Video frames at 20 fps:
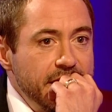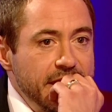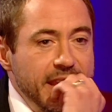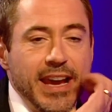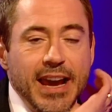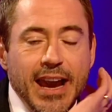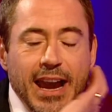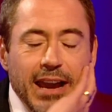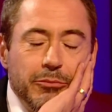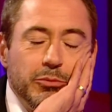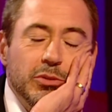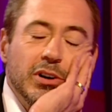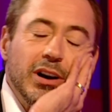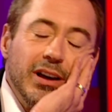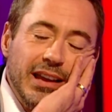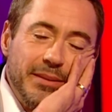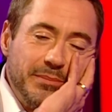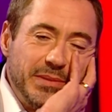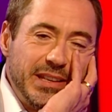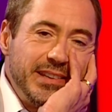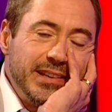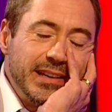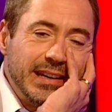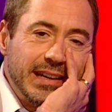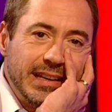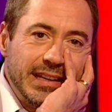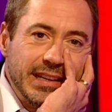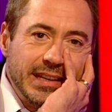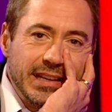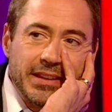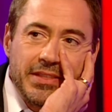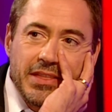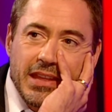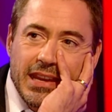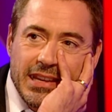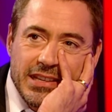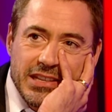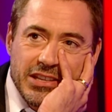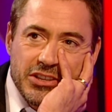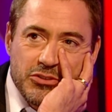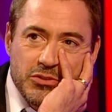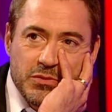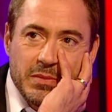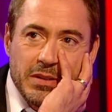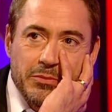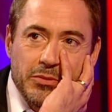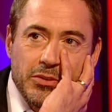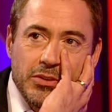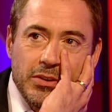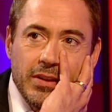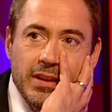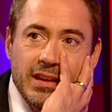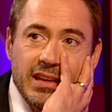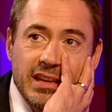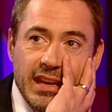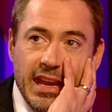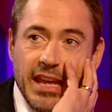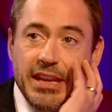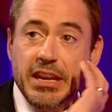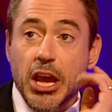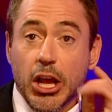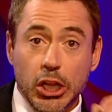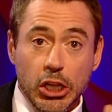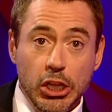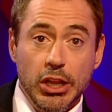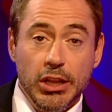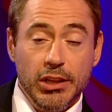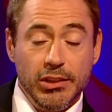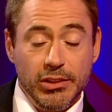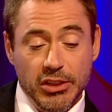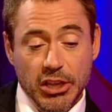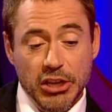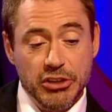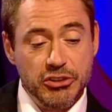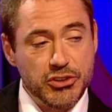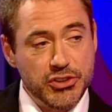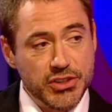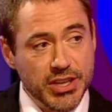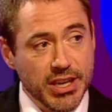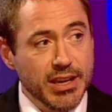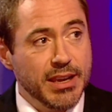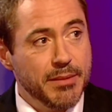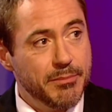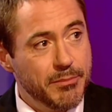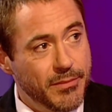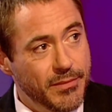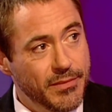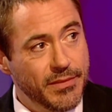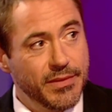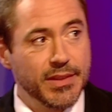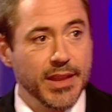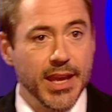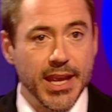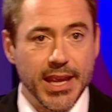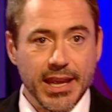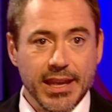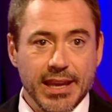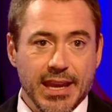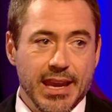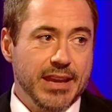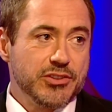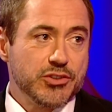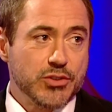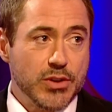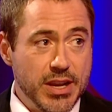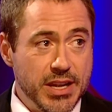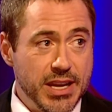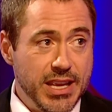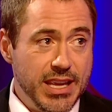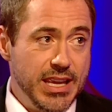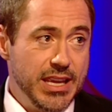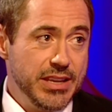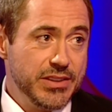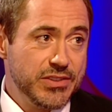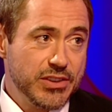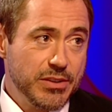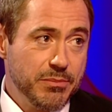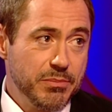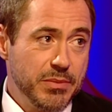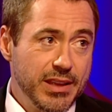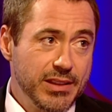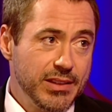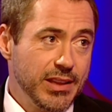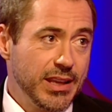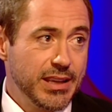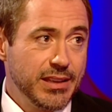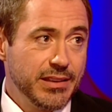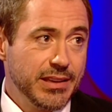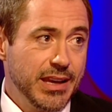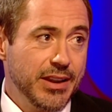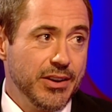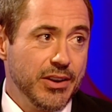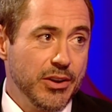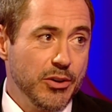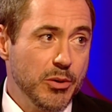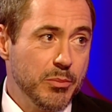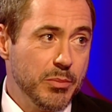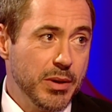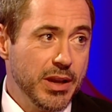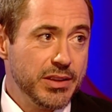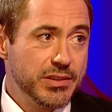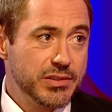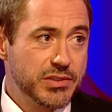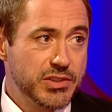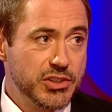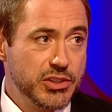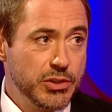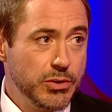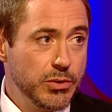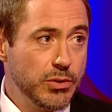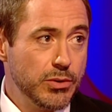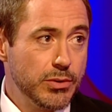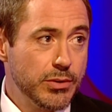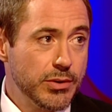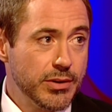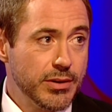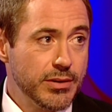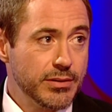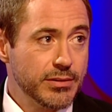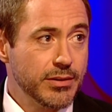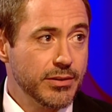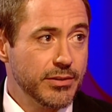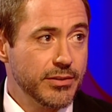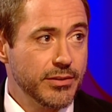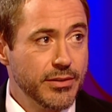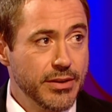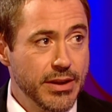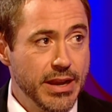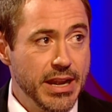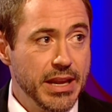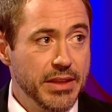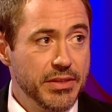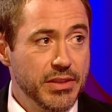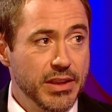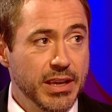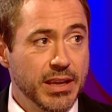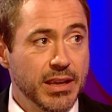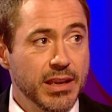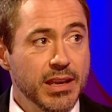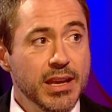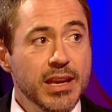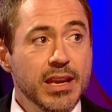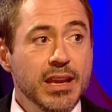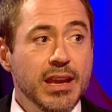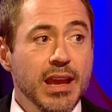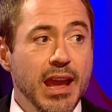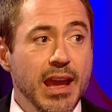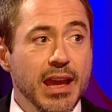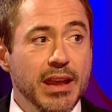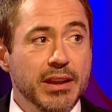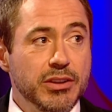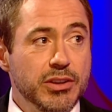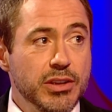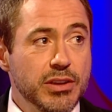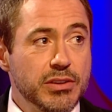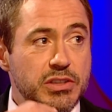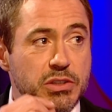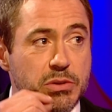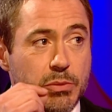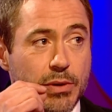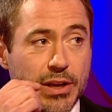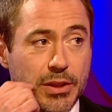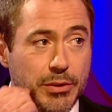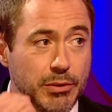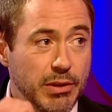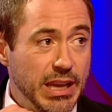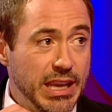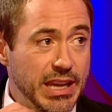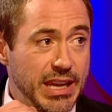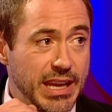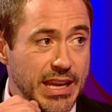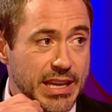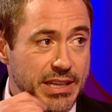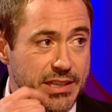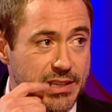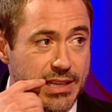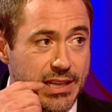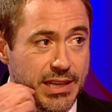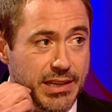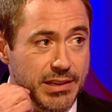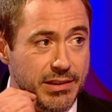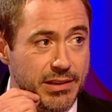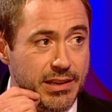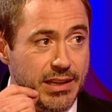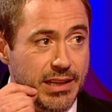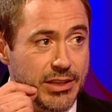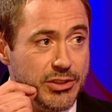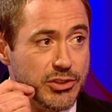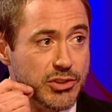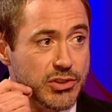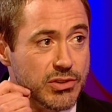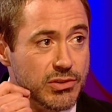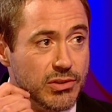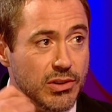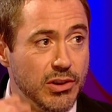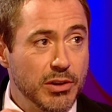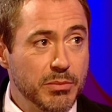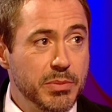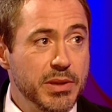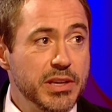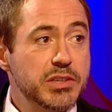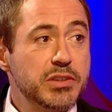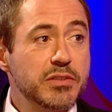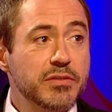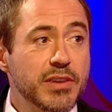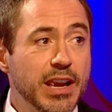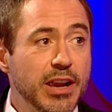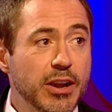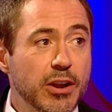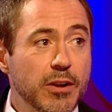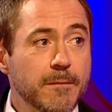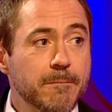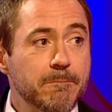Yeah, well, I mean, I think I just remember at lunchtime, like, trying to eat something, like, I don't know, a bite of stew or anything, and swallowing an 18-inch long piece of hair.